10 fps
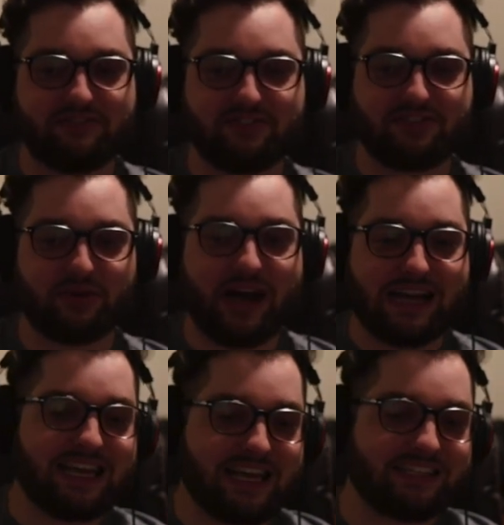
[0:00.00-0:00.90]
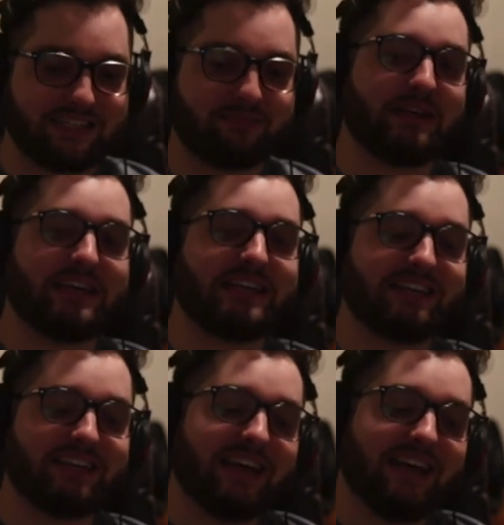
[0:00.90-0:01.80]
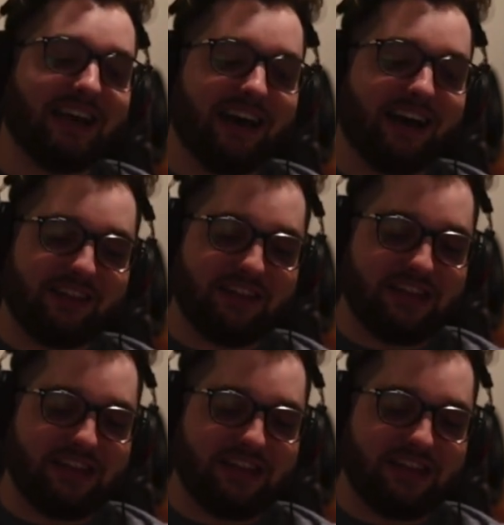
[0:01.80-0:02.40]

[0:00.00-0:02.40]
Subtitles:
so I can't explain it. The